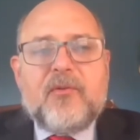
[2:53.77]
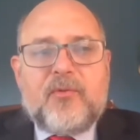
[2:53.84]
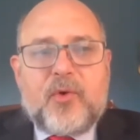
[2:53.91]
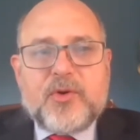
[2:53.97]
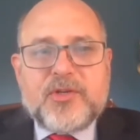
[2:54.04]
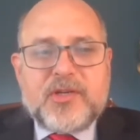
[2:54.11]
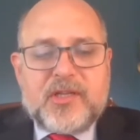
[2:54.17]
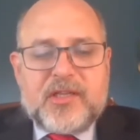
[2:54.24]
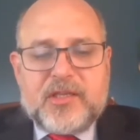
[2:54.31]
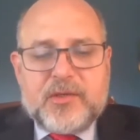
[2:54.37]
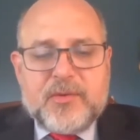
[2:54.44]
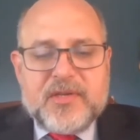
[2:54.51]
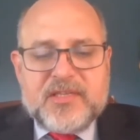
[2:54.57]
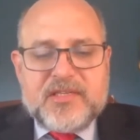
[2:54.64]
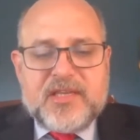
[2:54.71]
Fortunately,
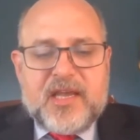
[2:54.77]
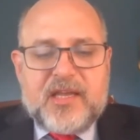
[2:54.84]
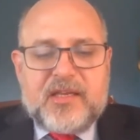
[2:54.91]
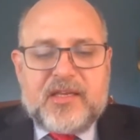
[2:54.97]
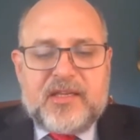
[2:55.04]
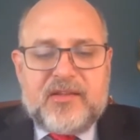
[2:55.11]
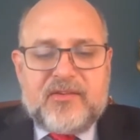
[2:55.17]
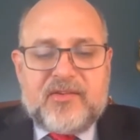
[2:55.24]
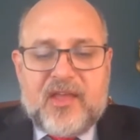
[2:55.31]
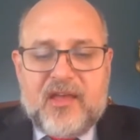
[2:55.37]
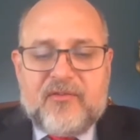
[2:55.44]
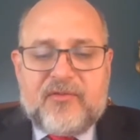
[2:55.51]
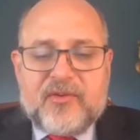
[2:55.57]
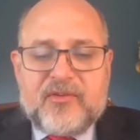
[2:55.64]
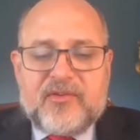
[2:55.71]
USAID's
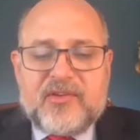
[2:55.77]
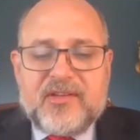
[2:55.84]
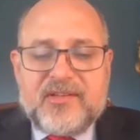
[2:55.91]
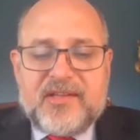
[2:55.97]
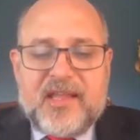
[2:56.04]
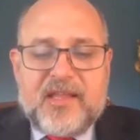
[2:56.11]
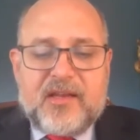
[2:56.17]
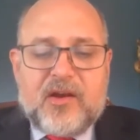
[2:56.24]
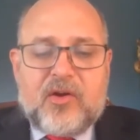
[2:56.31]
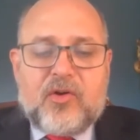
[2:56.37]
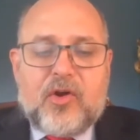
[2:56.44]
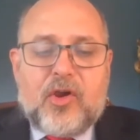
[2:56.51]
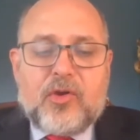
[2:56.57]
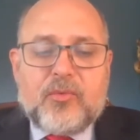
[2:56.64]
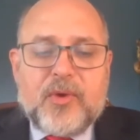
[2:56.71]
efforts to date
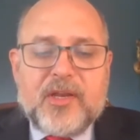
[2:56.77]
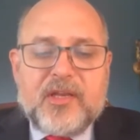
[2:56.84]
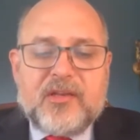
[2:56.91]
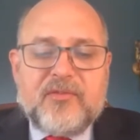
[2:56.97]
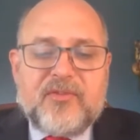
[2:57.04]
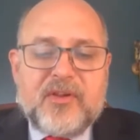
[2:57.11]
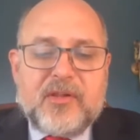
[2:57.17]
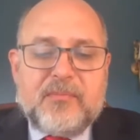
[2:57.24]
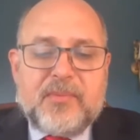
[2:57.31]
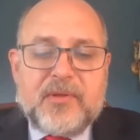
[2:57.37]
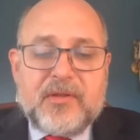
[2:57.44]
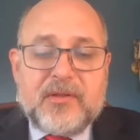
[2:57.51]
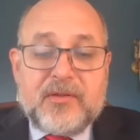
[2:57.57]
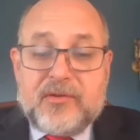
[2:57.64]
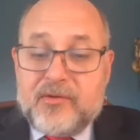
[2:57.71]
are already
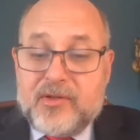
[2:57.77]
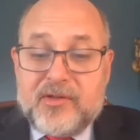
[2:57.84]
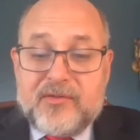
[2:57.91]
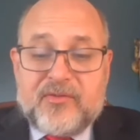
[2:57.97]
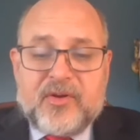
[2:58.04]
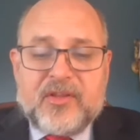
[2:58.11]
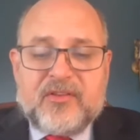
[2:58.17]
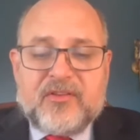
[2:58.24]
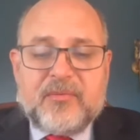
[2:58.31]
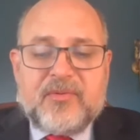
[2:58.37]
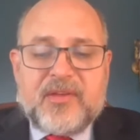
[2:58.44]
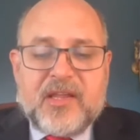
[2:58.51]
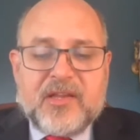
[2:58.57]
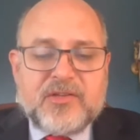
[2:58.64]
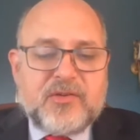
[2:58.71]
delivering
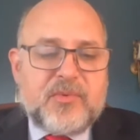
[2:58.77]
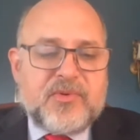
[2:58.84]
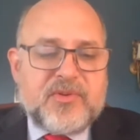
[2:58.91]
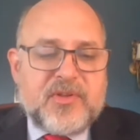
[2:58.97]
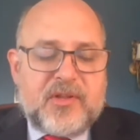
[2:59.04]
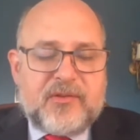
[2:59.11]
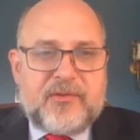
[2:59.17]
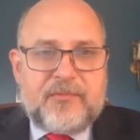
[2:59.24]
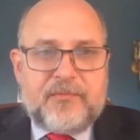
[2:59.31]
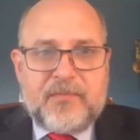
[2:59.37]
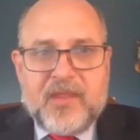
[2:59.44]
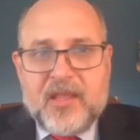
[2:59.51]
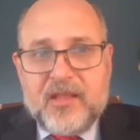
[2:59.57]
substantial results.